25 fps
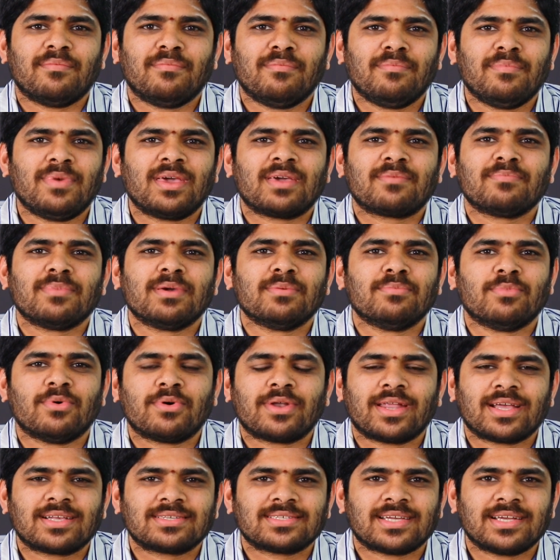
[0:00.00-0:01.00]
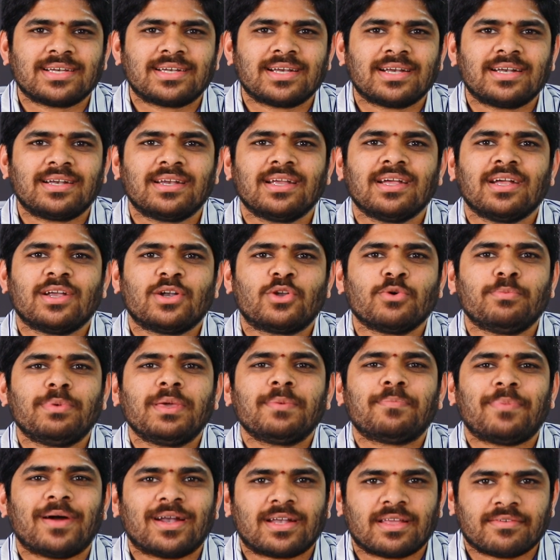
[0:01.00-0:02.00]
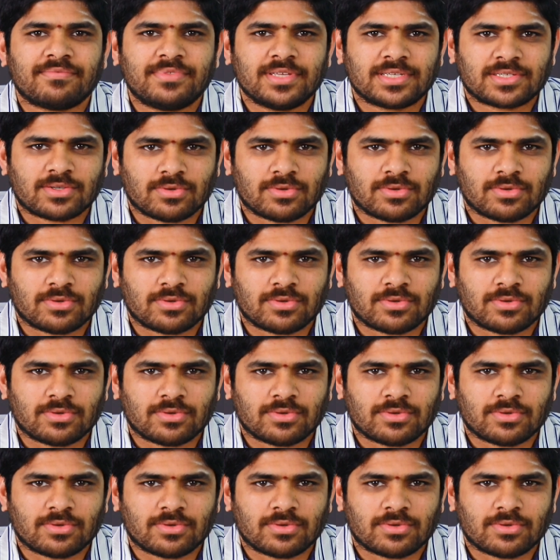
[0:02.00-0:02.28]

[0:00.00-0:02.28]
make me more excited to be part of this